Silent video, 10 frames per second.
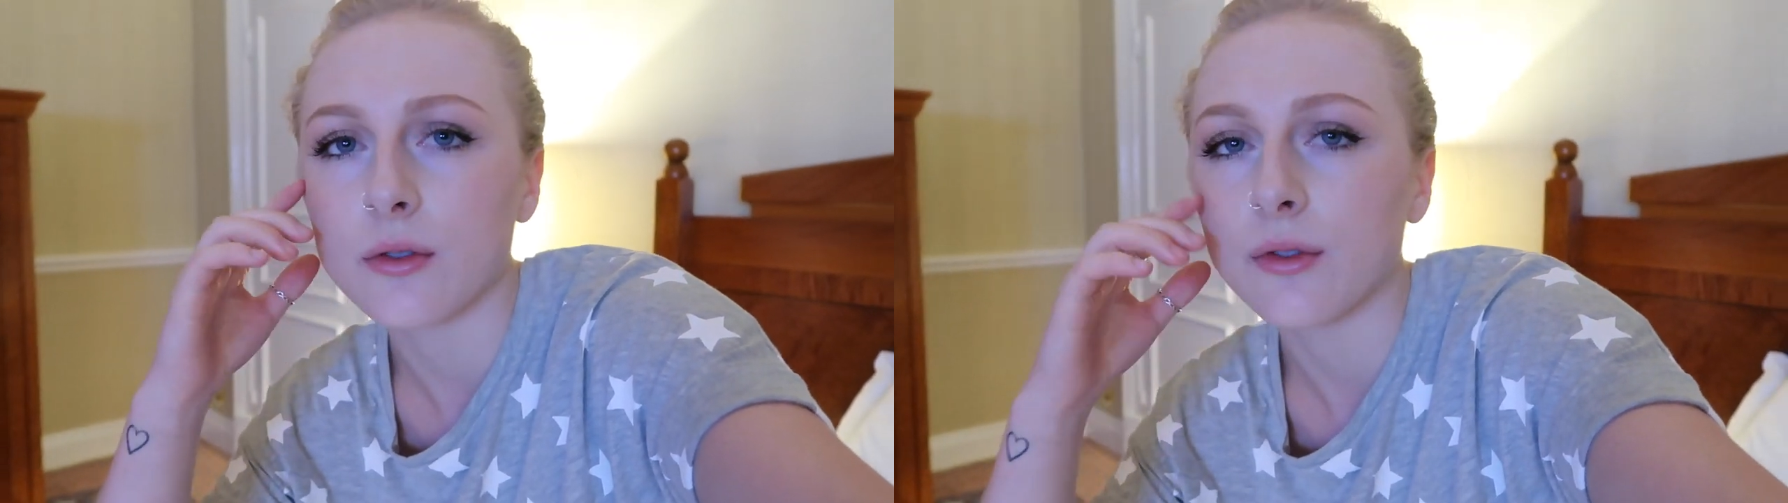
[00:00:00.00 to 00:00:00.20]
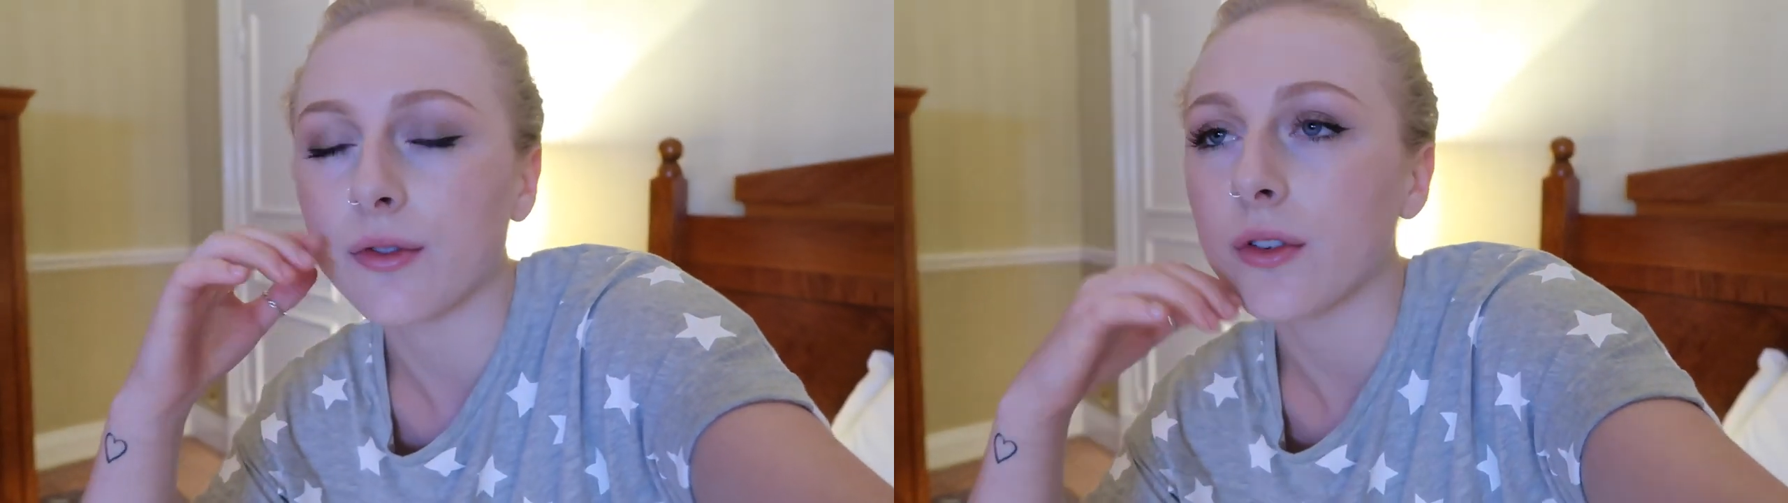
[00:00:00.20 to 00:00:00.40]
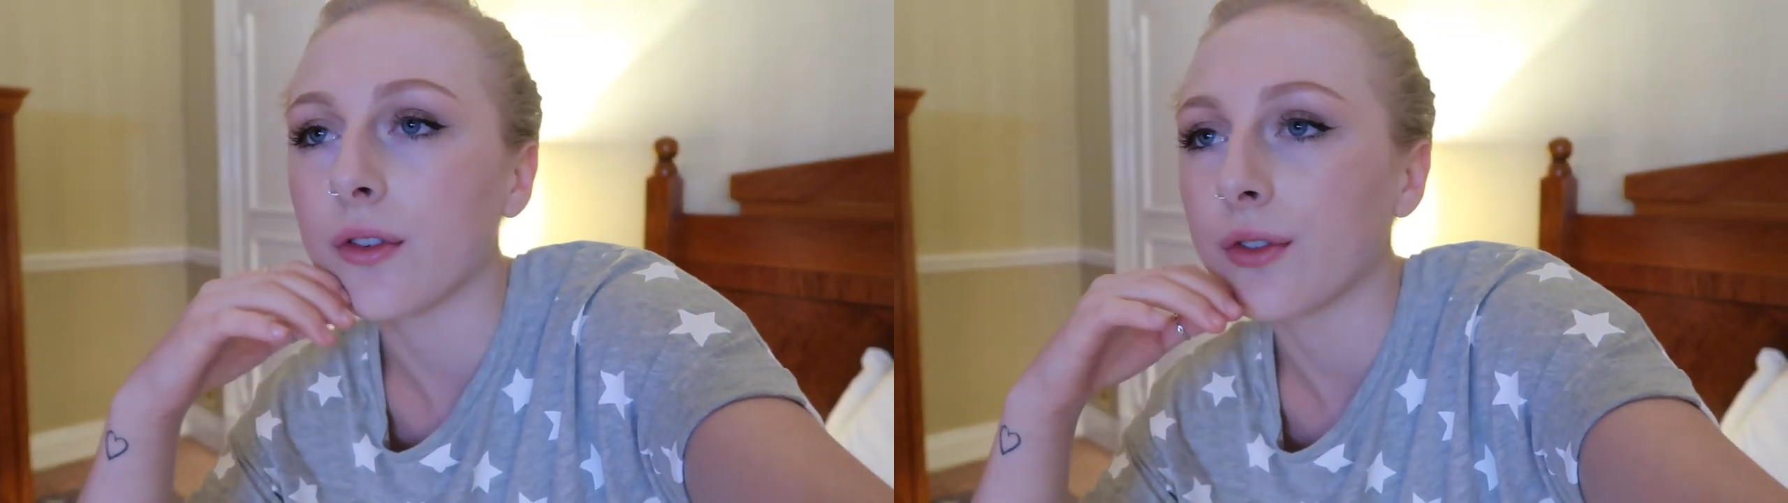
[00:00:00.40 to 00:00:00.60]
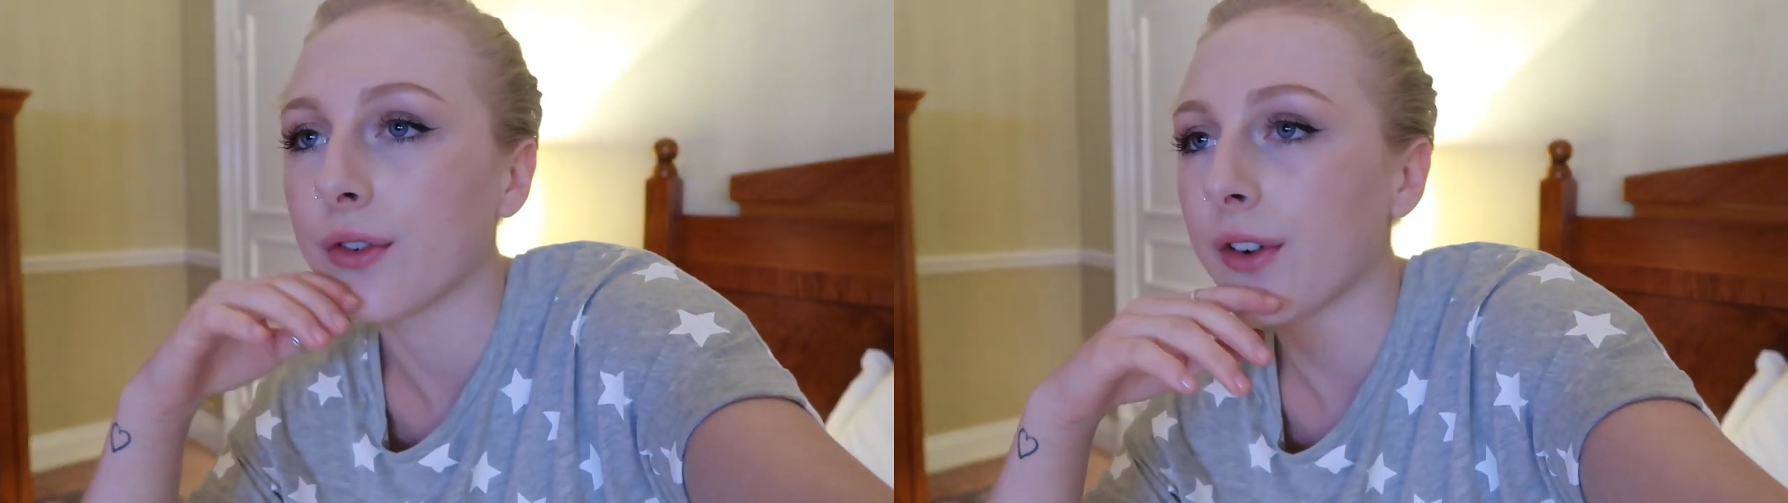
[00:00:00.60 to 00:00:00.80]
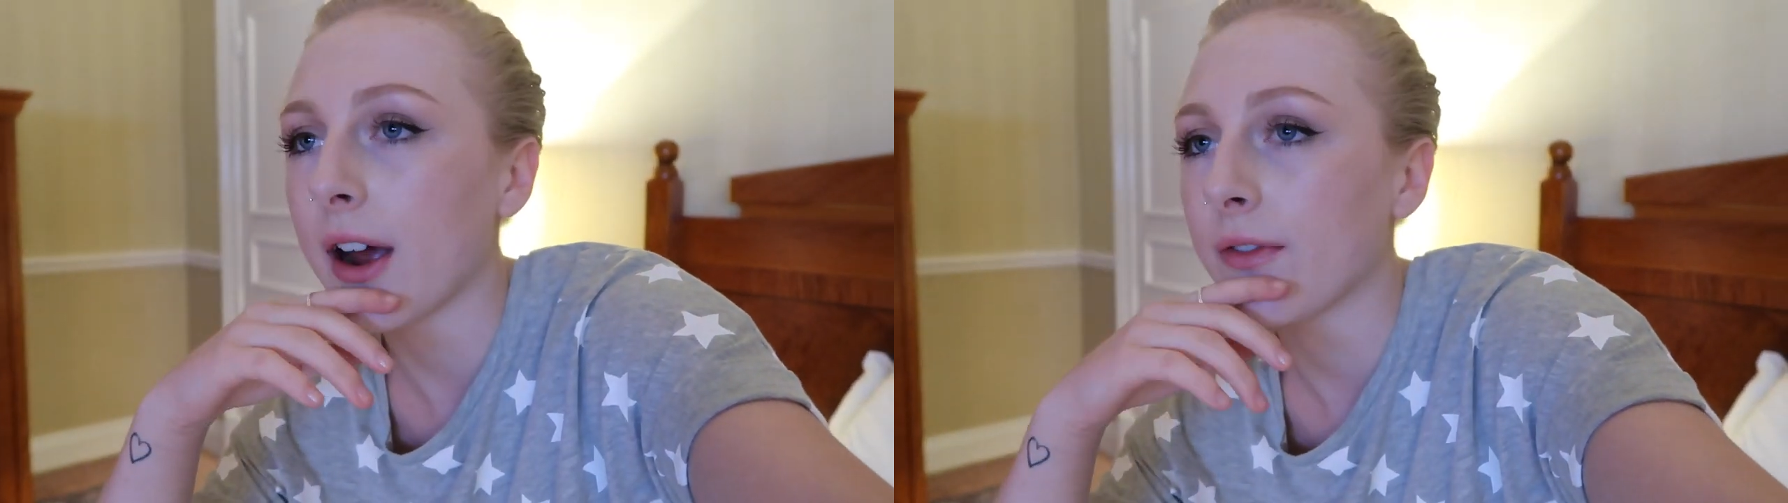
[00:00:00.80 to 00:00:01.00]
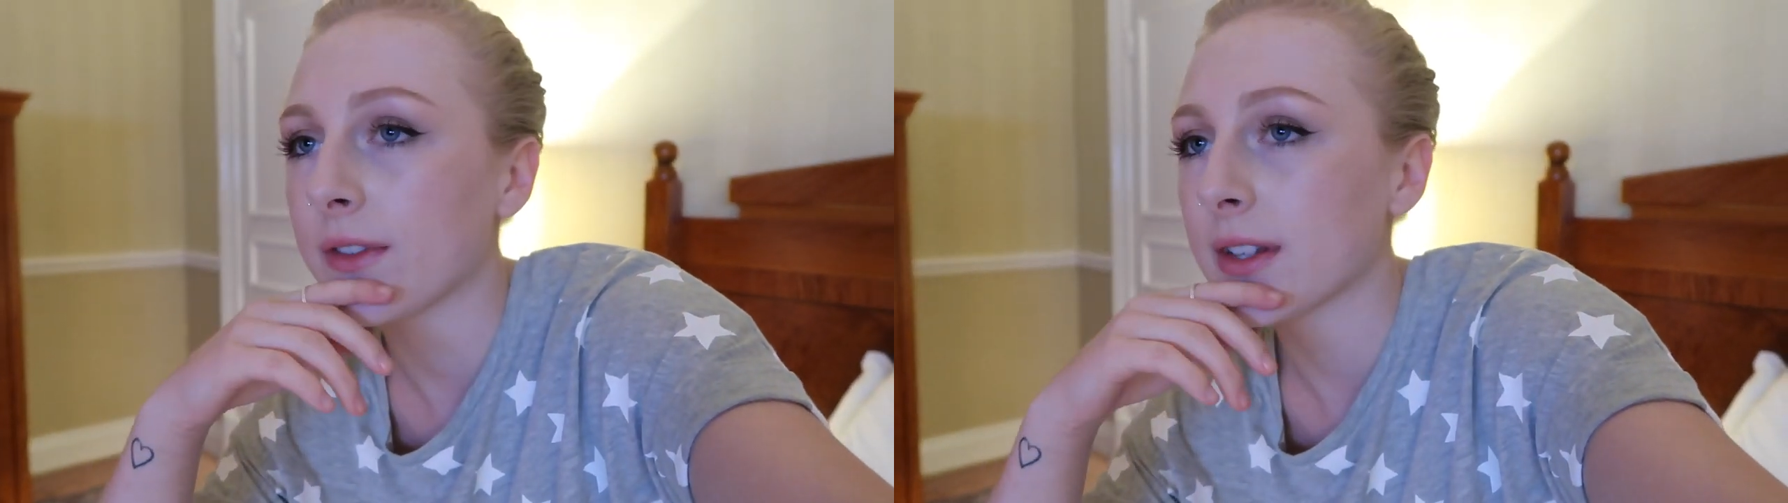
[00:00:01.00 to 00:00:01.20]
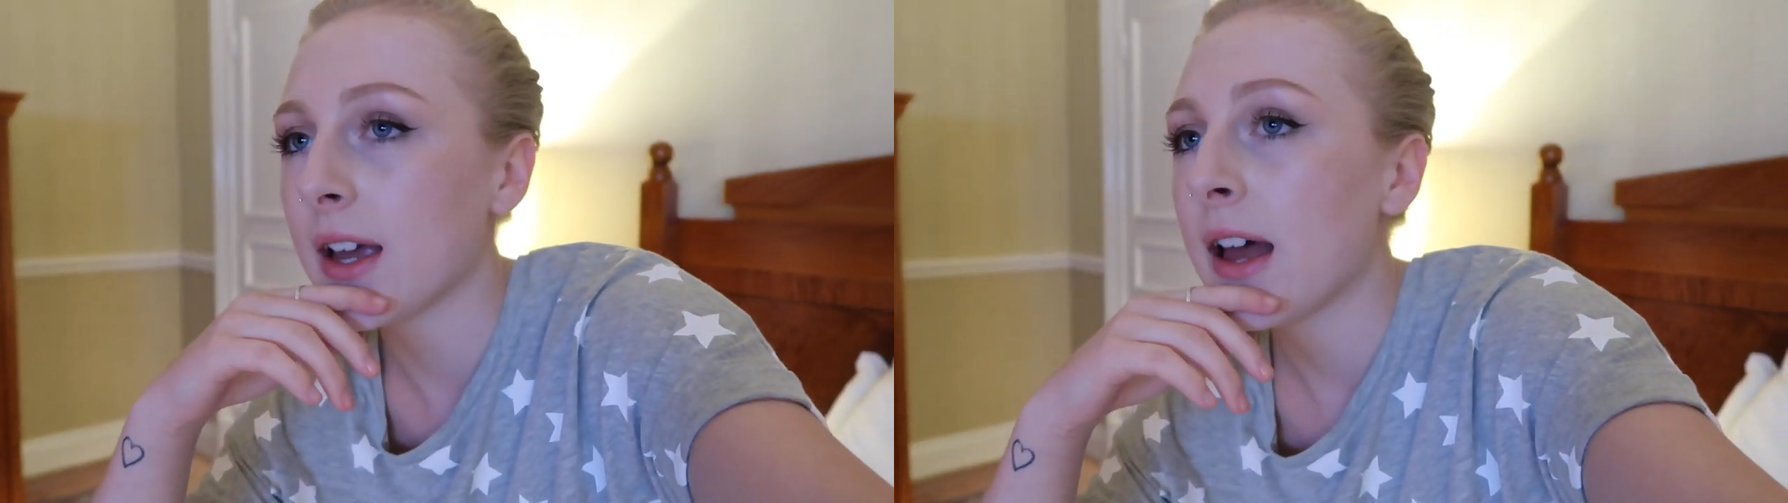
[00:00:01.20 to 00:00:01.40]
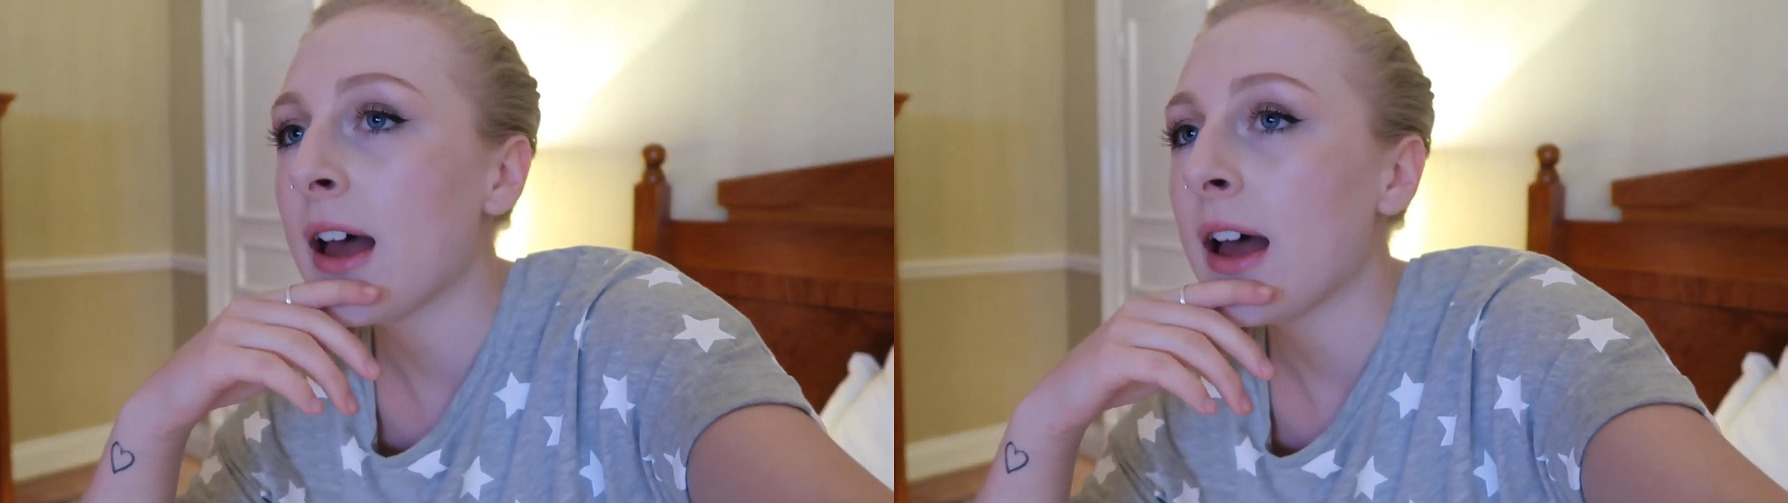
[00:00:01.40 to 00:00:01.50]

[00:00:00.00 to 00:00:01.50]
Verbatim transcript: called Food for Friends.